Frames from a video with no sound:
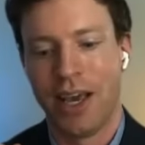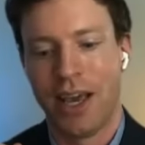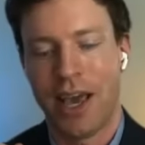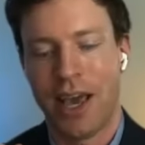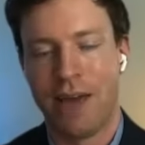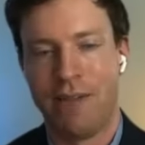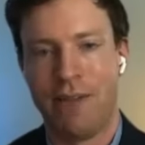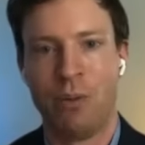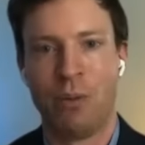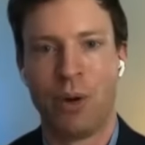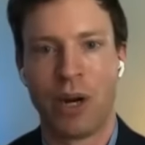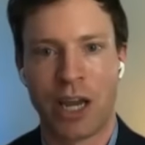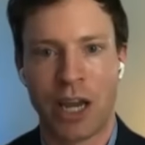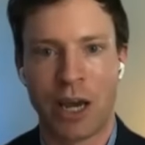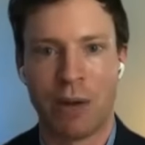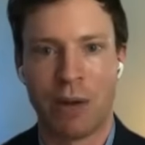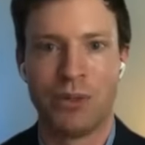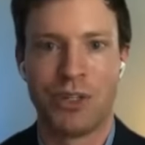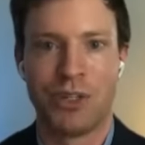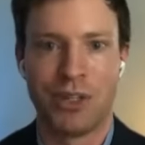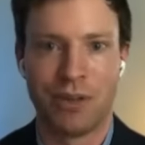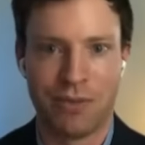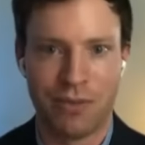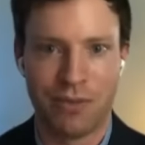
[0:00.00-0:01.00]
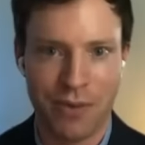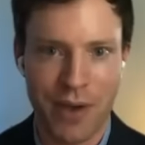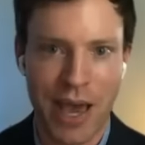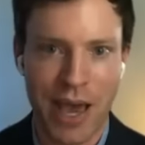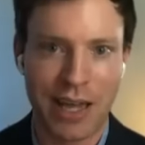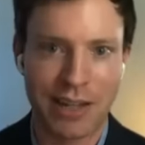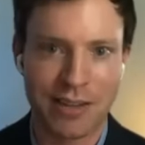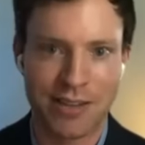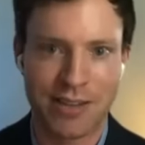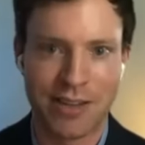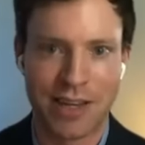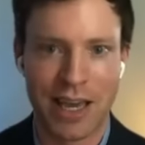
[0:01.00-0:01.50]
And then when it comes to
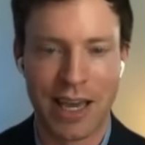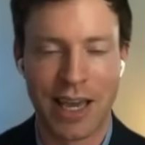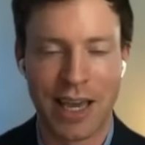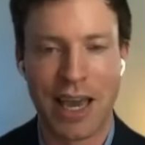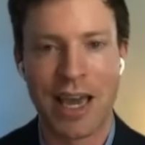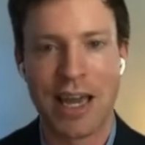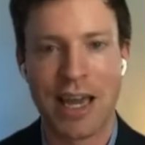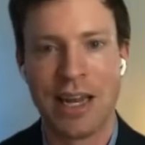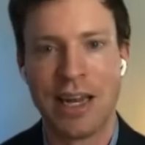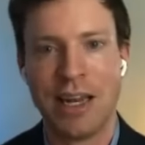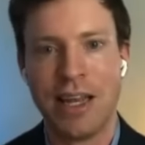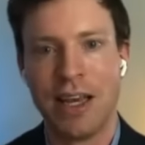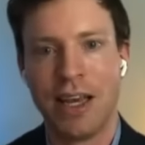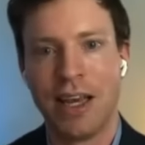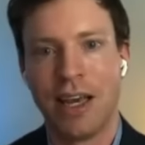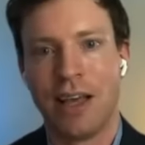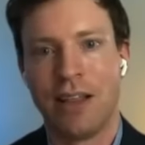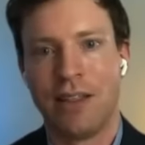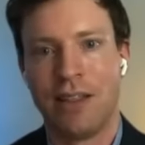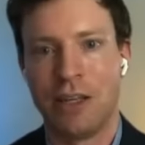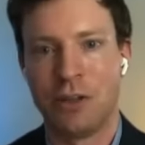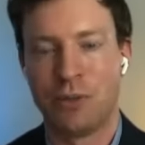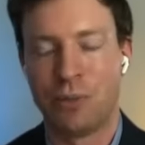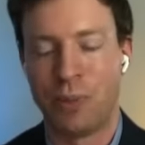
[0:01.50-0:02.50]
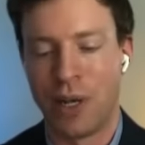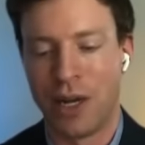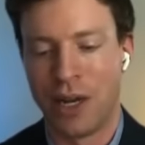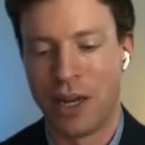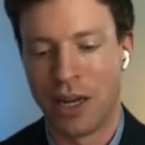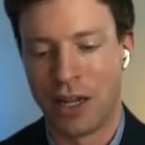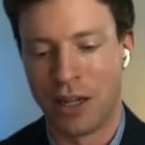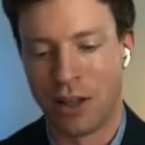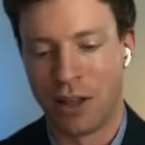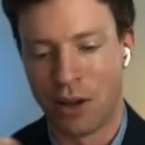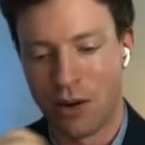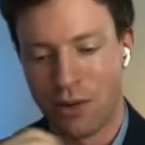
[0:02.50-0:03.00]
fats, again, there's been
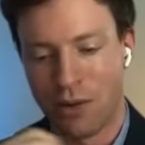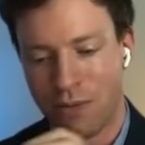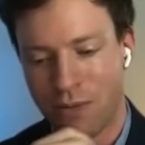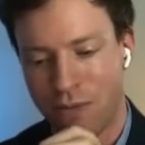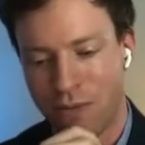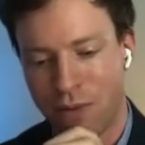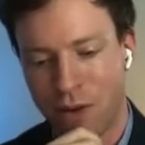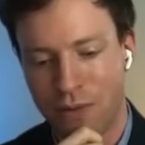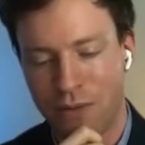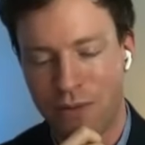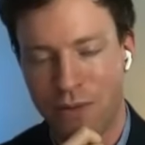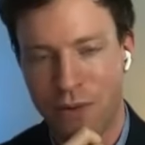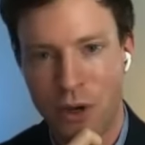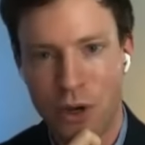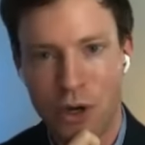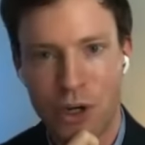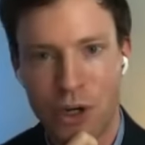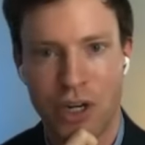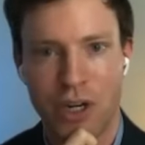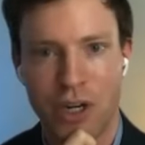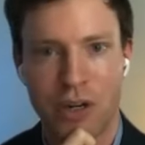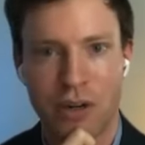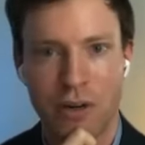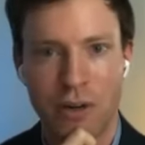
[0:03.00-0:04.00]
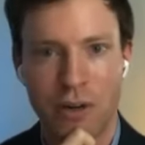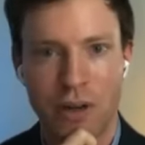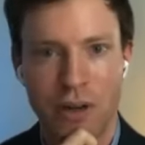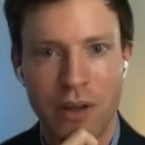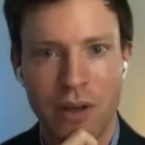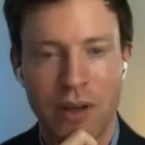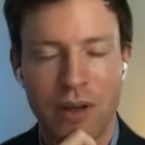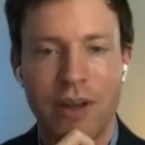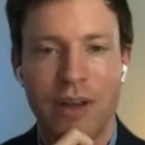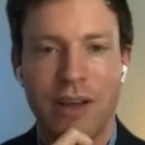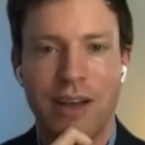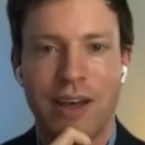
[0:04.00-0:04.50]
a lot of confusion,
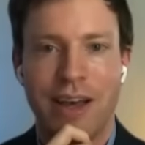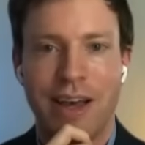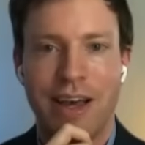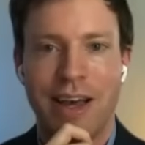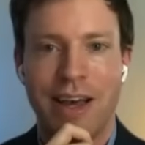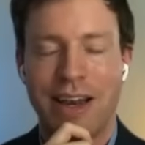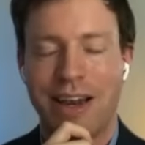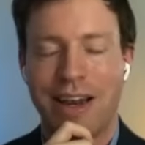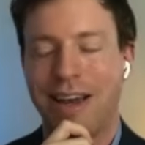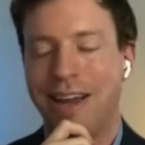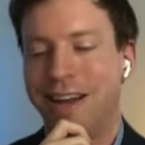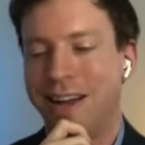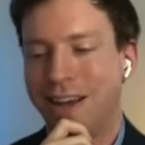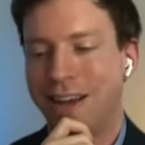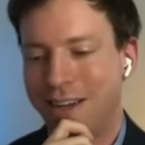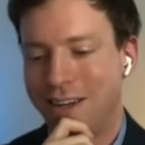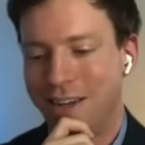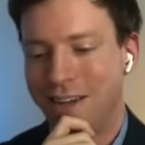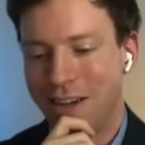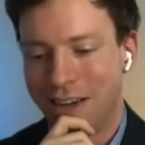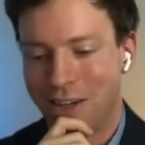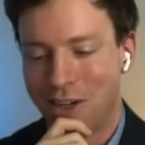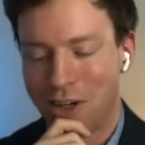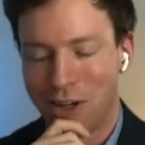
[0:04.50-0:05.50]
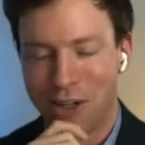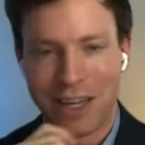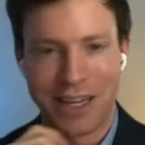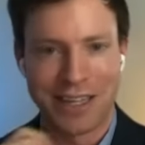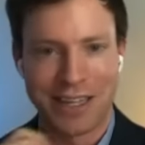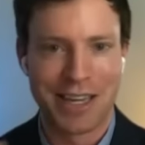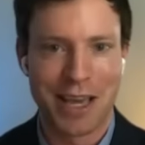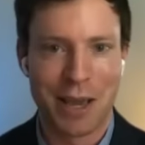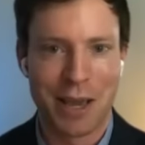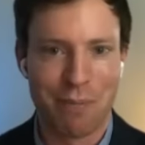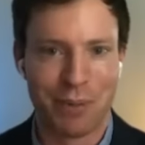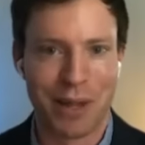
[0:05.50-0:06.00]
and I don't like
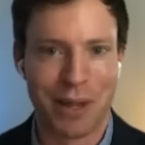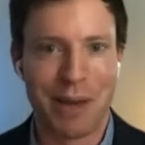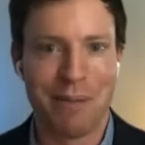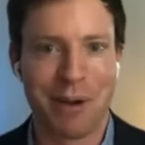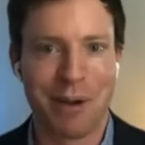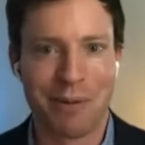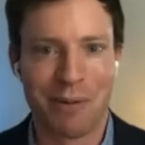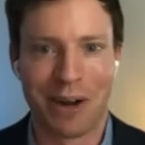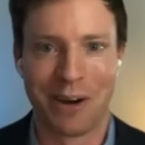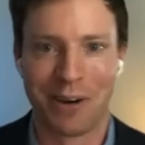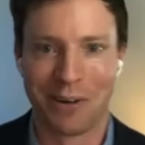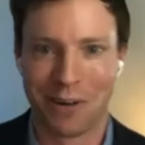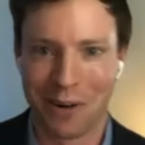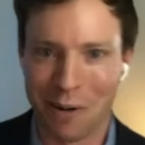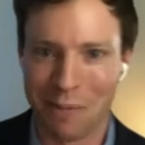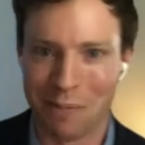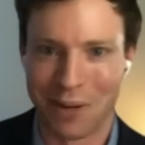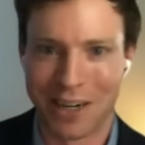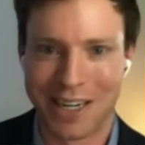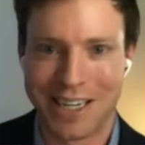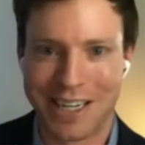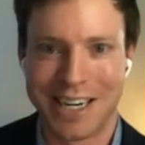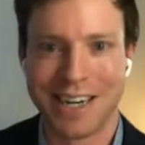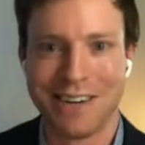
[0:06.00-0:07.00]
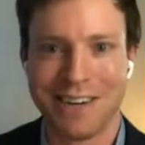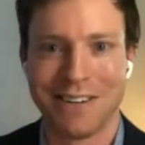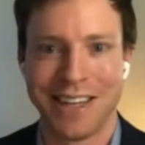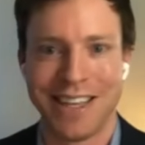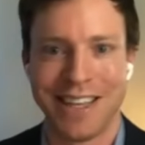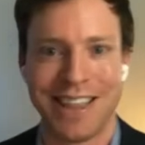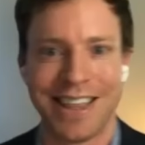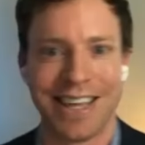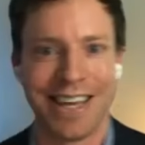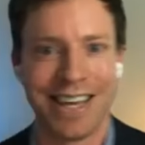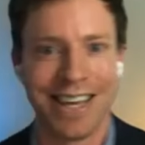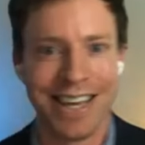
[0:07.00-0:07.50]
to keep blaming one group, but generally
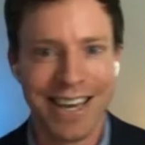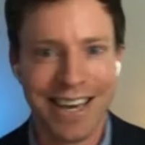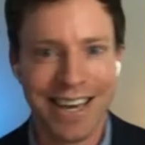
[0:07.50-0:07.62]
the